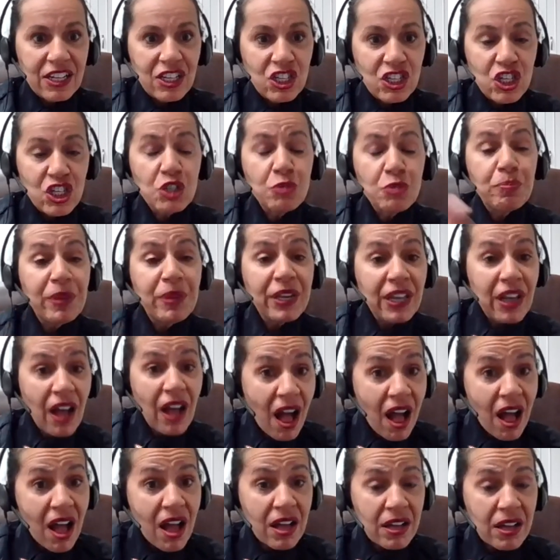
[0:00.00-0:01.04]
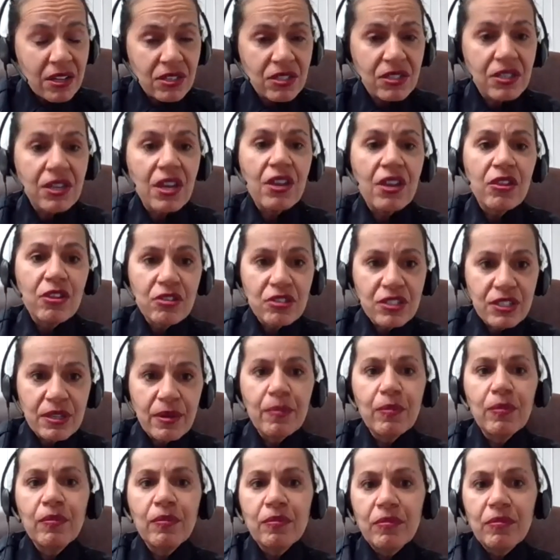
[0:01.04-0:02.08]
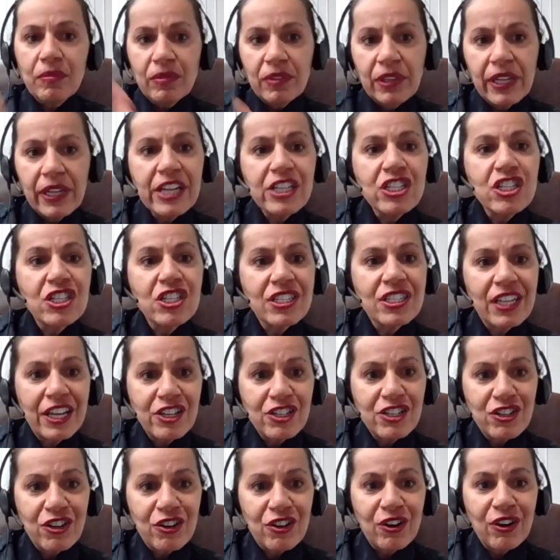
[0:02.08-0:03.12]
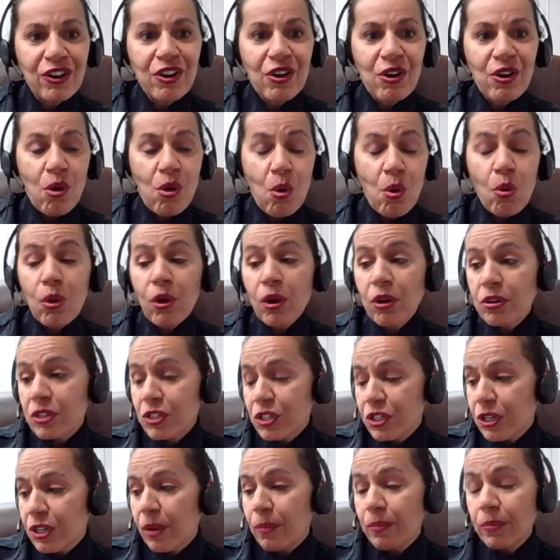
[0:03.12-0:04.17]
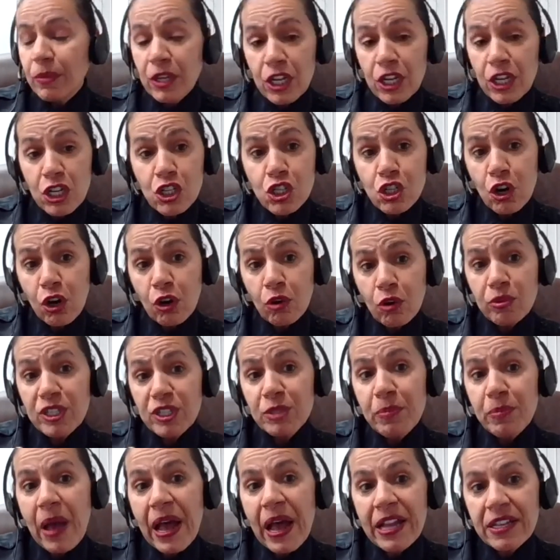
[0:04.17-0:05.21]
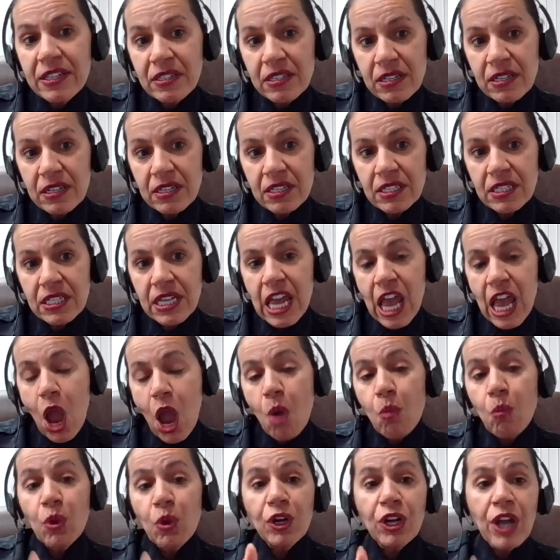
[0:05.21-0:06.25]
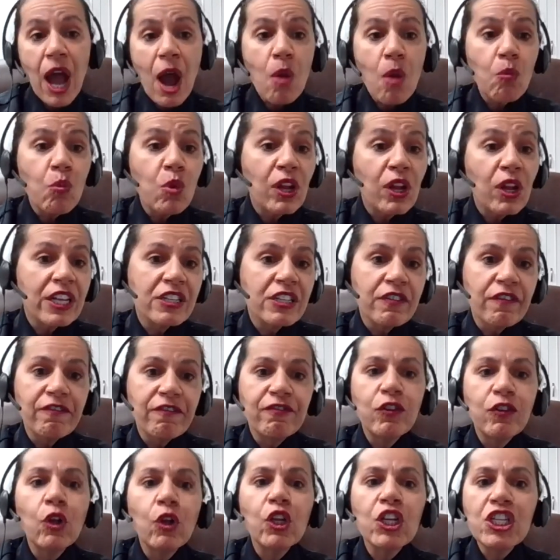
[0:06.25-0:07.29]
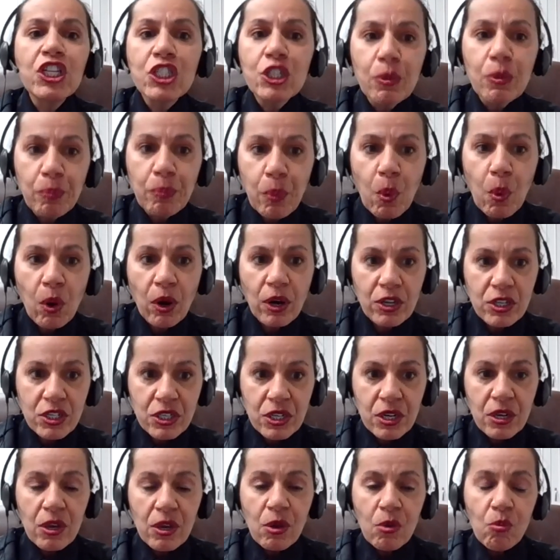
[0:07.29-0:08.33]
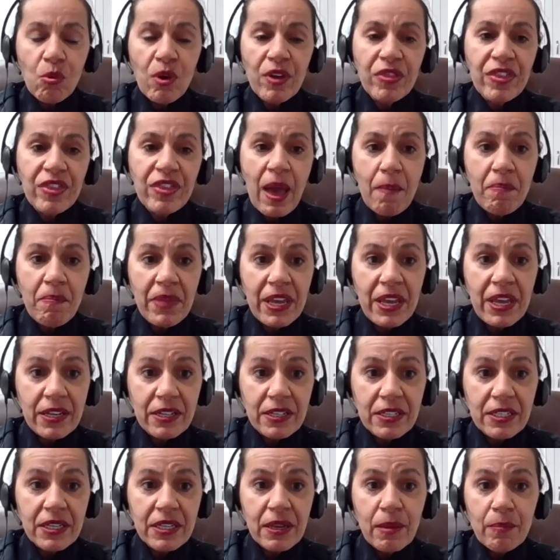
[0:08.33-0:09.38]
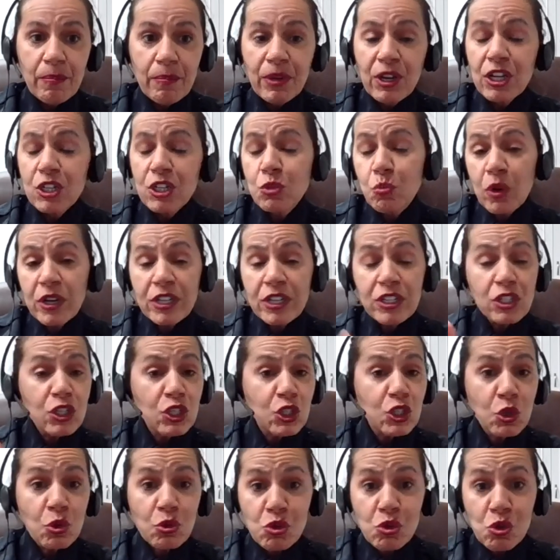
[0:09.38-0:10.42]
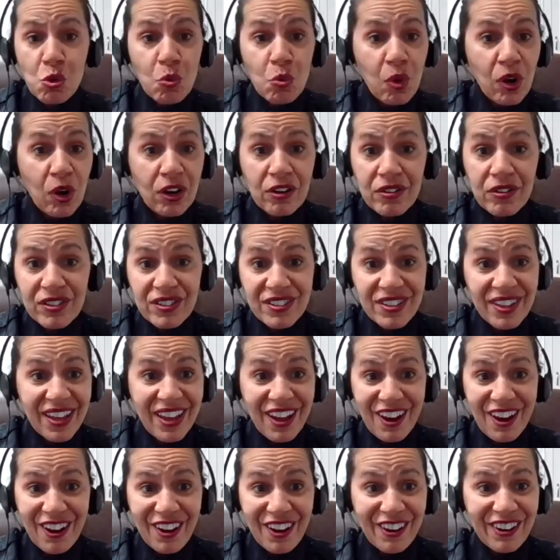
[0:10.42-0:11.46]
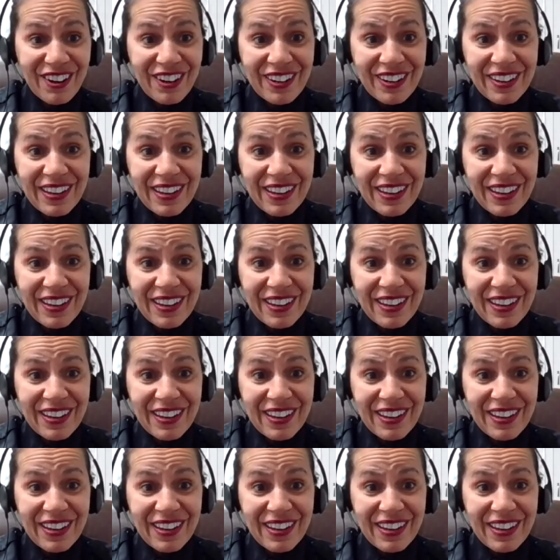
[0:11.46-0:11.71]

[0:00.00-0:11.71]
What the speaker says: just because there's some legislature or some knee-jerk responses and we're not willing to fully support what that means. Because once the social worker is there